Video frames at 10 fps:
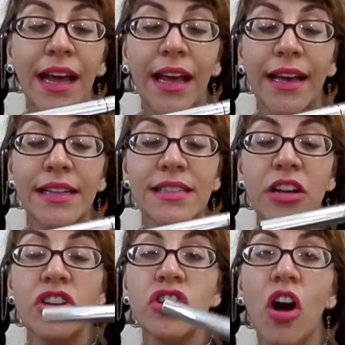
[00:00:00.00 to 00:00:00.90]
It's
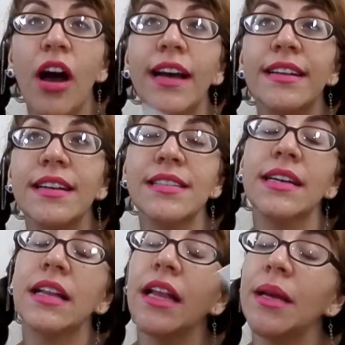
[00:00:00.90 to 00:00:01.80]
not, it
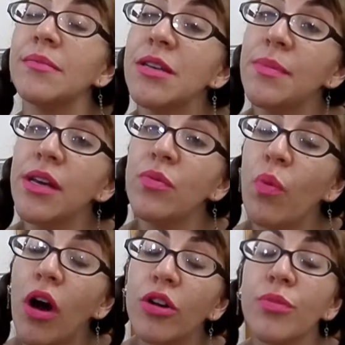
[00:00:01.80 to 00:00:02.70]
doesn't claim to be
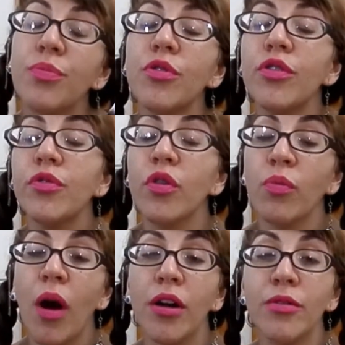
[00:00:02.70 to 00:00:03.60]
waterproof or
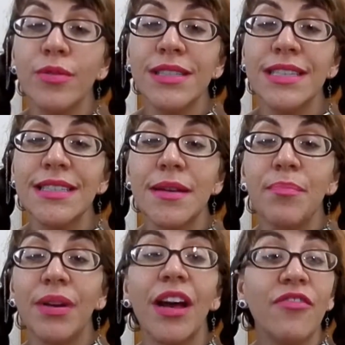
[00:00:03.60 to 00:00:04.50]
water resistant,
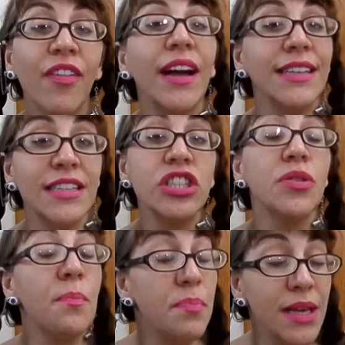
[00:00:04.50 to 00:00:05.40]
but I find it to
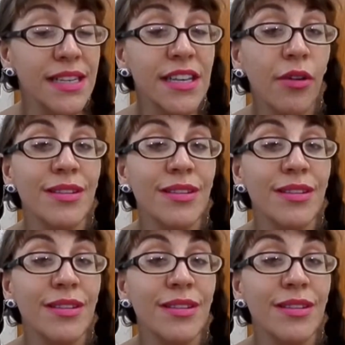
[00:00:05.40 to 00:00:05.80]
be so.